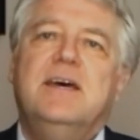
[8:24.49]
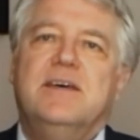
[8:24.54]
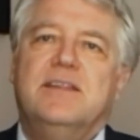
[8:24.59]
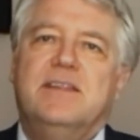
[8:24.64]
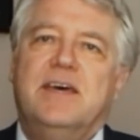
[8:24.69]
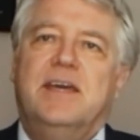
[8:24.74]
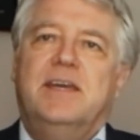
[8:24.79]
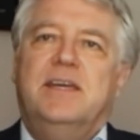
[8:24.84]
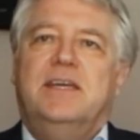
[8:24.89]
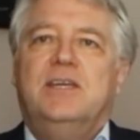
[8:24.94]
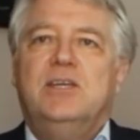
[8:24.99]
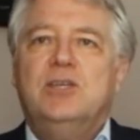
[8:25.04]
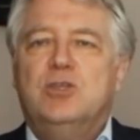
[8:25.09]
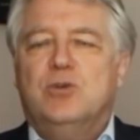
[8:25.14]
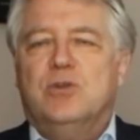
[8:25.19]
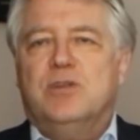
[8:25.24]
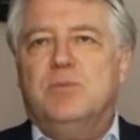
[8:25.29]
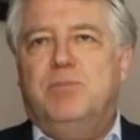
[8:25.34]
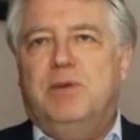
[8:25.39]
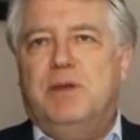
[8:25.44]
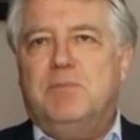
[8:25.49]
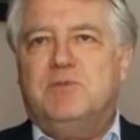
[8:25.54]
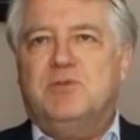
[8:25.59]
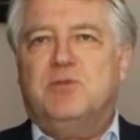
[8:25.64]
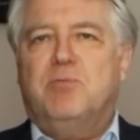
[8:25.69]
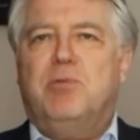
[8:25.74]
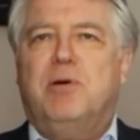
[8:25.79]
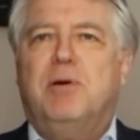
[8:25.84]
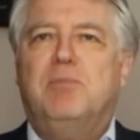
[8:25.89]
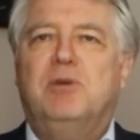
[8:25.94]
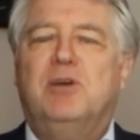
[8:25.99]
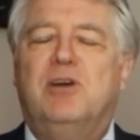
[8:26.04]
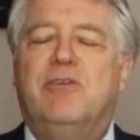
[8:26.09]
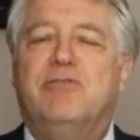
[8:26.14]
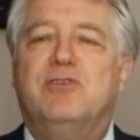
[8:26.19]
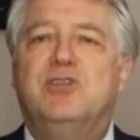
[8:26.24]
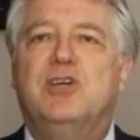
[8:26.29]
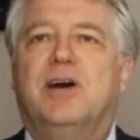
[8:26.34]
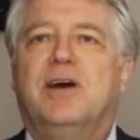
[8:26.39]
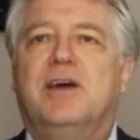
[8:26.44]
than into the People's Republic
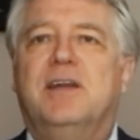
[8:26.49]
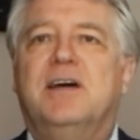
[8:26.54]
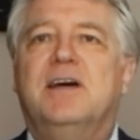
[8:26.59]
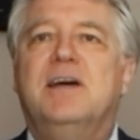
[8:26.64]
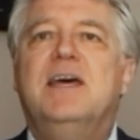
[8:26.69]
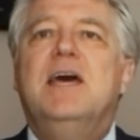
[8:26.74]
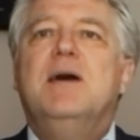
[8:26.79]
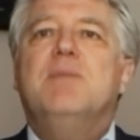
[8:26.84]
of China.